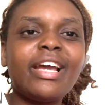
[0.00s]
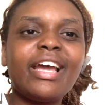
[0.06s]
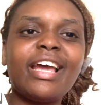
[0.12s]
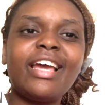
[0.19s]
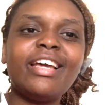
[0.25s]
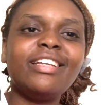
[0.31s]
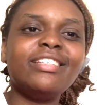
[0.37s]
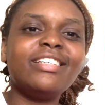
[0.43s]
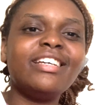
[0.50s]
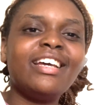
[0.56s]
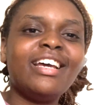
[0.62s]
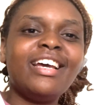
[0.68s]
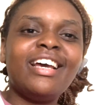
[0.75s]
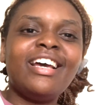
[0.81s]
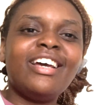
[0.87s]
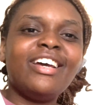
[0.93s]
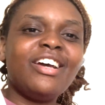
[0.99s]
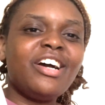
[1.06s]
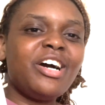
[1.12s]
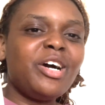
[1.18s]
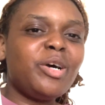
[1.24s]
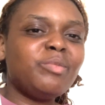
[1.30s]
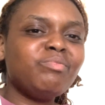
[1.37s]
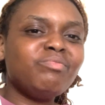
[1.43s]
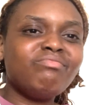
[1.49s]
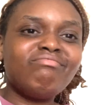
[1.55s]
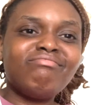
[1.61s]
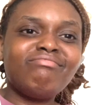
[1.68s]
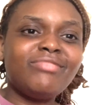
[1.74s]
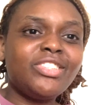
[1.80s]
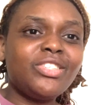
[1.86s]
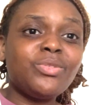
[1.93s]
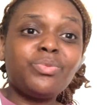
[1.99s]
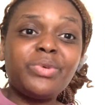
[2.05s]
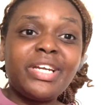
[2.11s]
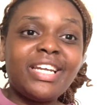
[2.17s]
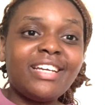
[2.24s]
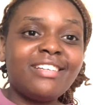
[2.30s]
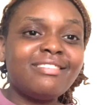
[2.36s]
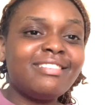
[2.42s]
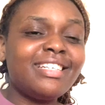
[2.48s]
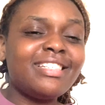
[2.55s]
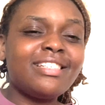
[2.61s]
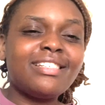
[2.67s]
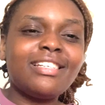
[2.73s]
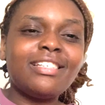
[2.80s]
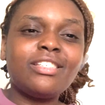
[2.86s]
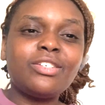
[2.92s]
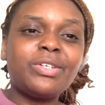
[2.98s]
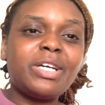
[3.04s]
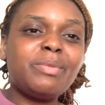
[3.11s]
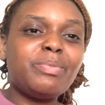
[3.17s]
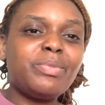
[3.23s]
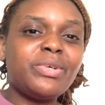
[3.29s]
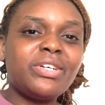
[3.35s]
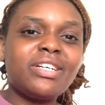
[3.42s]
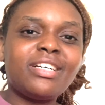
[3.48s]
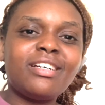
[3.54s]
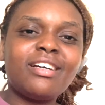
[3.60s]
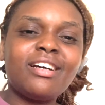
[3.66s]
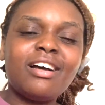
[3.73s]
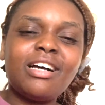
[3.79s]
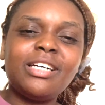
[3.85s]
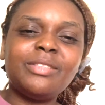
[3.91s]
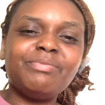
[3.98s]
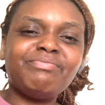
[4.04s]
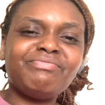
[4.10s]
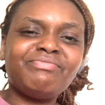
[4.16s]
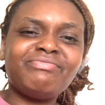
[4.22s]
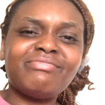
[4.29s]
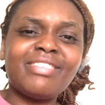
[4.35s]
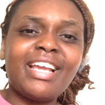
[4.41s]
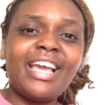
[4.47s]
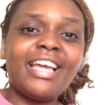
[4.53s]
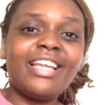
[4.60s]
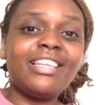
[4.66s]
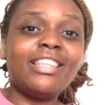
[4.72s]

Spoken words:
and just read it. It's a great book. And